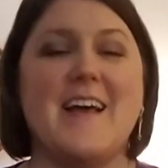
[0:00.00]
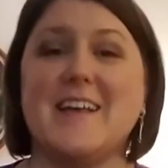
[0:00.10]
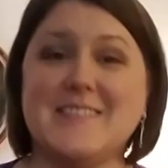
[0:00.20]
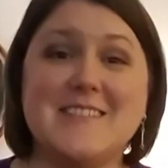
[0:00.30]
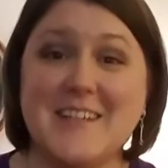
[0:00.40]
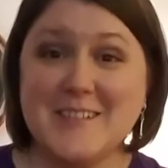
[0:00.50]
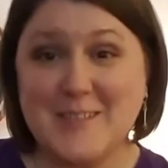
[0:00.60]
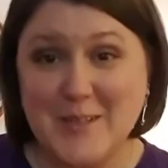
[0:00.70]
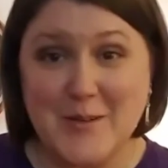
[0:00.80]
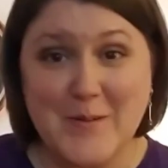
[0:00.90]
as it does
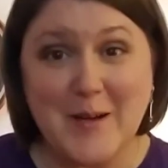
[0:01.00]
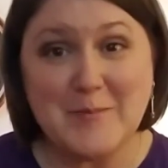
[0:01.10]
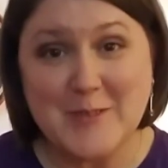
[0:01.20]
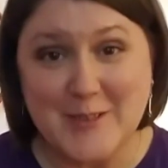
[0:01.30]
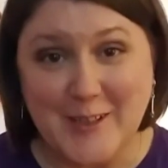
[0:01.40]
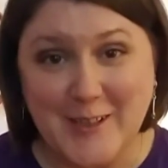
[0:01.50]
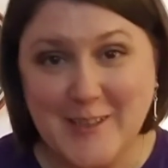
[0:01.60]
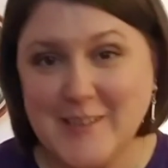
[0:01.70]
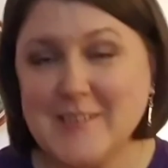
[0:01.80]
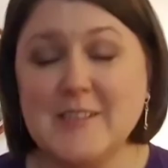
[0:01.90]
you, I'm
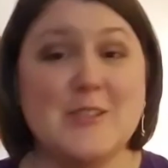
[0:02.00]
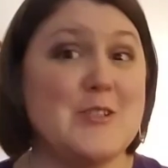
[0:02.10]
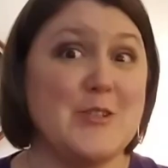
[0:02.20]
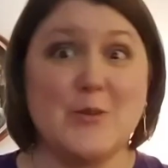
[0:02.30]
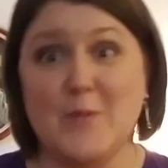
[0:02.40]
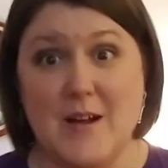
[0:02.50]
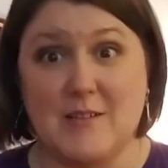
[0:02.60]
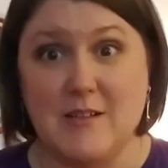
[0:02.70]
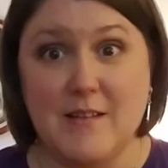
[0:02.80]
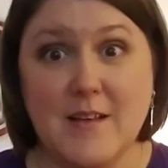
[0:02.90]
sure, since you're
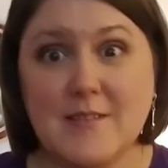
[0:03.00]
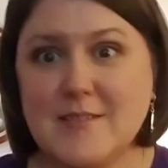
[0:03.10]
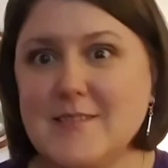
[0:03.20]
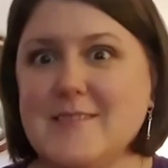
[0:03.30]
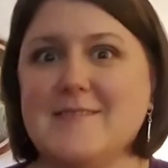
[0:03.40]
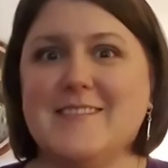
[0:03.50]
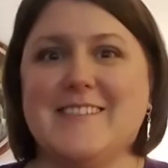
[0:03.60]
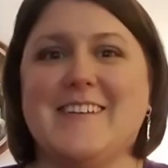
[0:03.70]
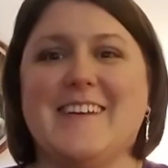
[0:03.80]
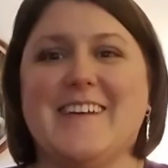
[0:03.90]
watching this.